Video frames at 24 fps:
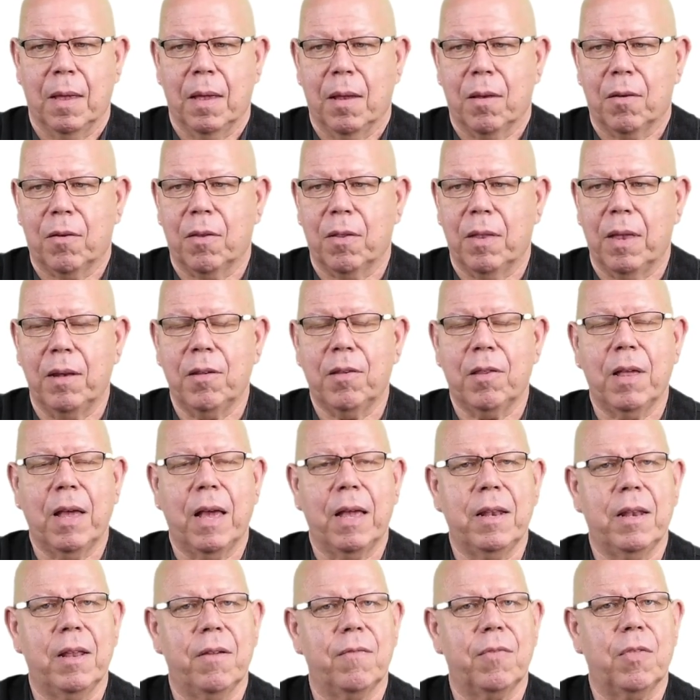So that's the
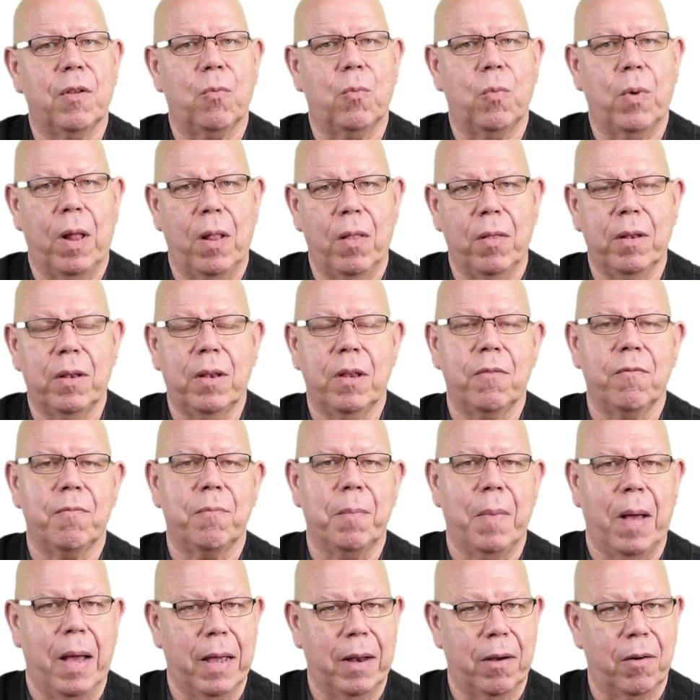idea of the relative
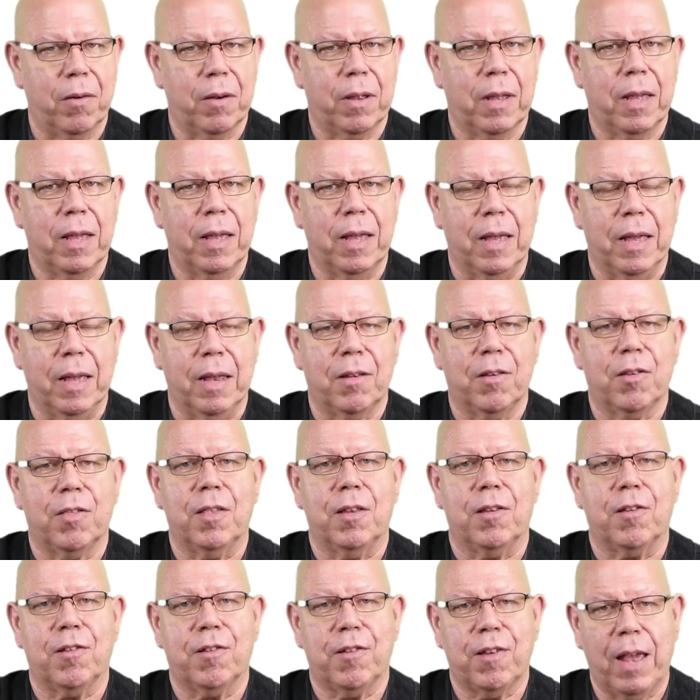minor key. It's the
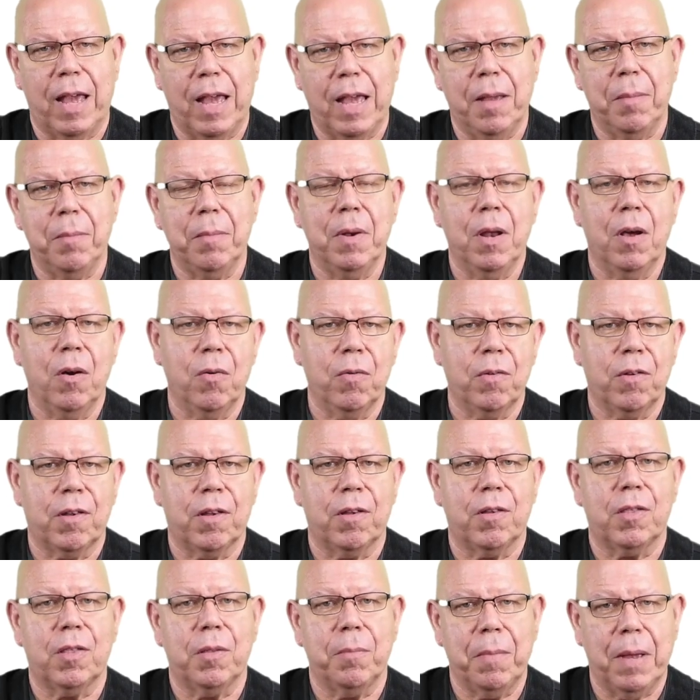same notes
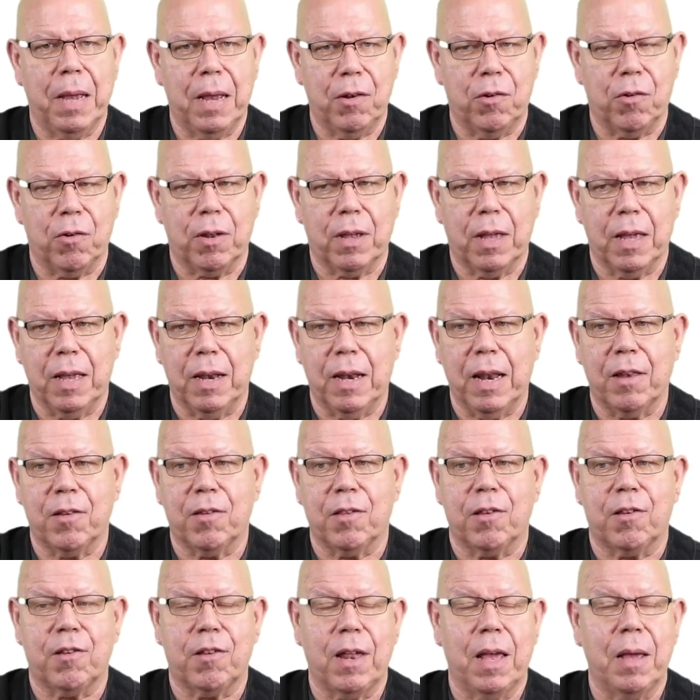as the major key. It has
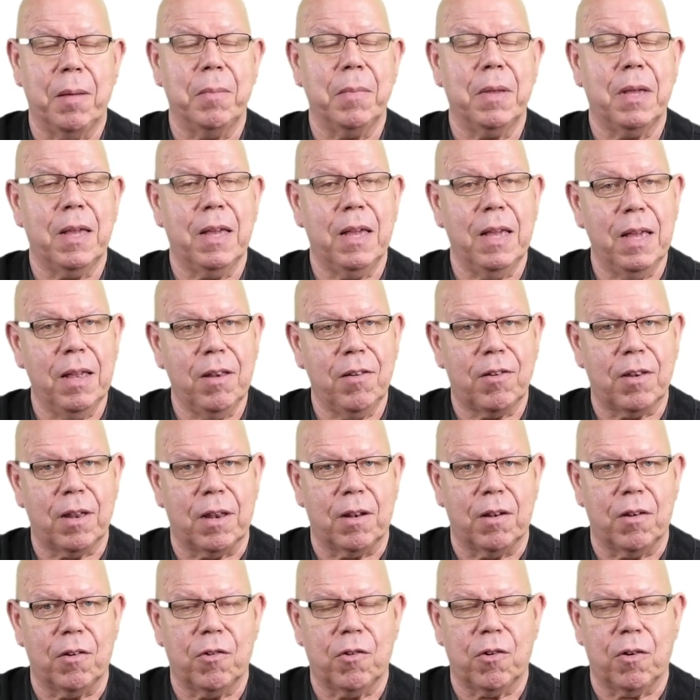the same key
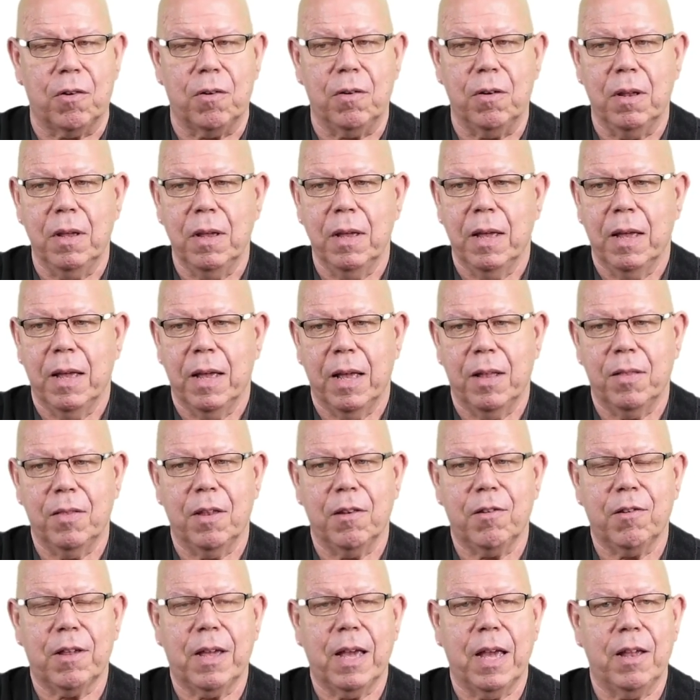signature. In
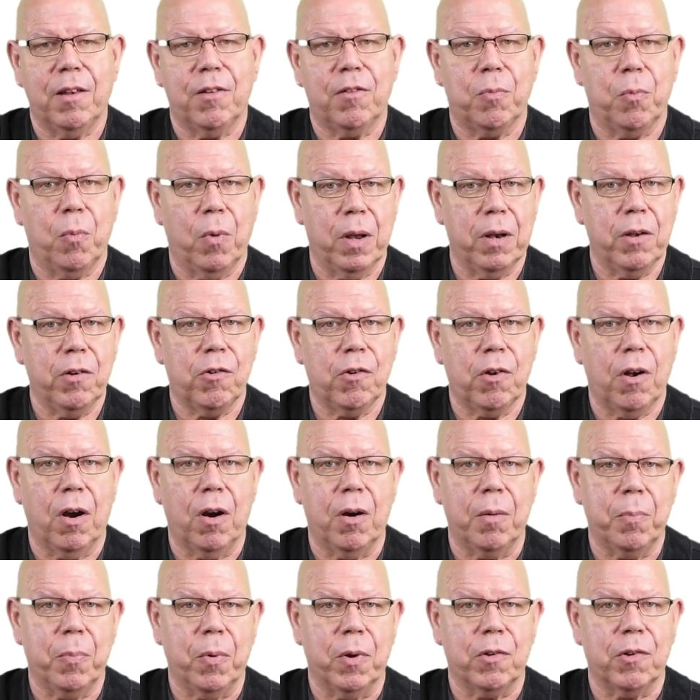this case, 1
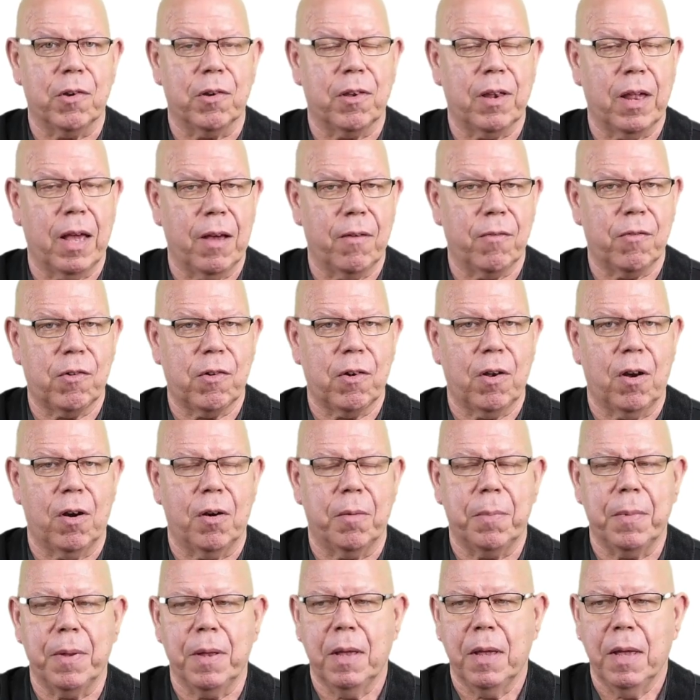sharp, which is F sharp.